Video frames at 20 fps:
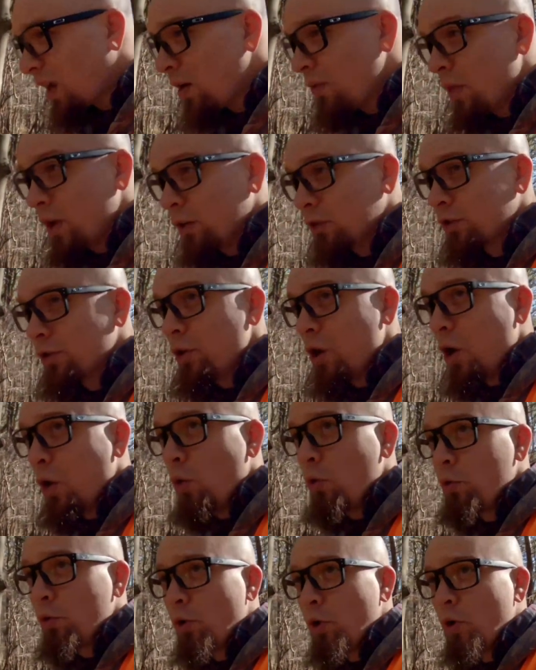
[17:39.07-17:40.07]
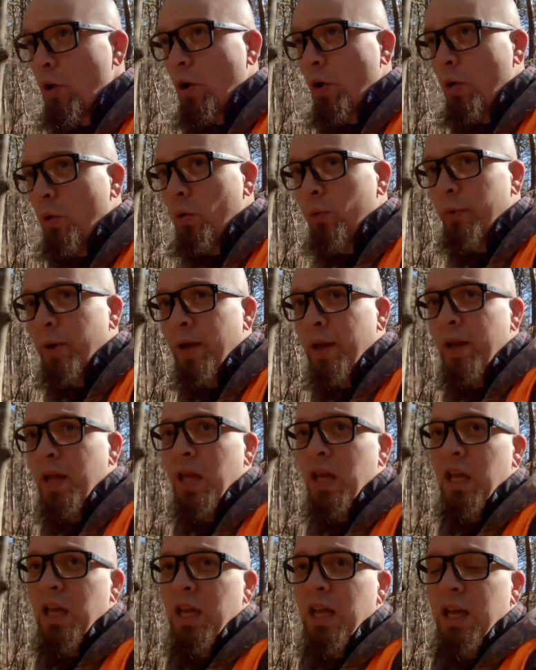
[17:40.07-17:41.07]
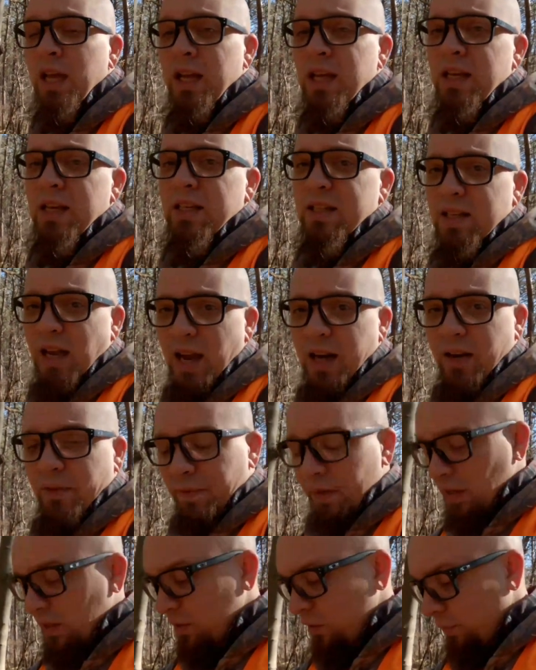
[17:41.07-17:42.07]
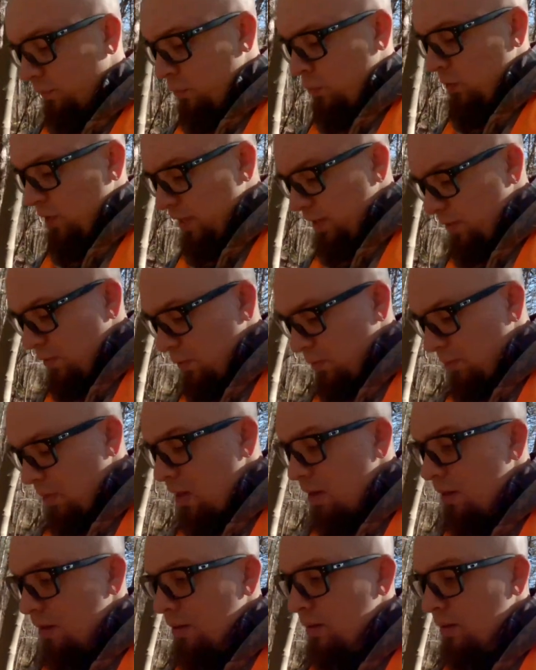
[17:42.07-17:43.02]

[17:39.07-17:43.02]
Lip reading: There's no known side effects if you eat them.